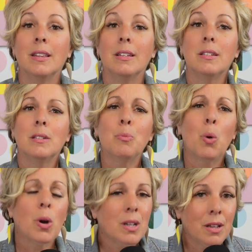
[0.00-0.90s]
This is
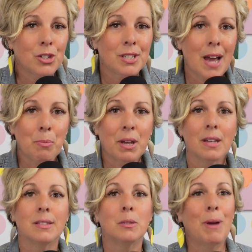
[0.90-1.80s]
important to understand
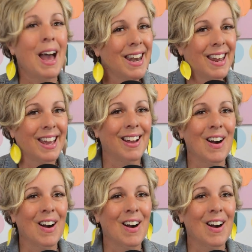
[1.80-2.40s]
because depending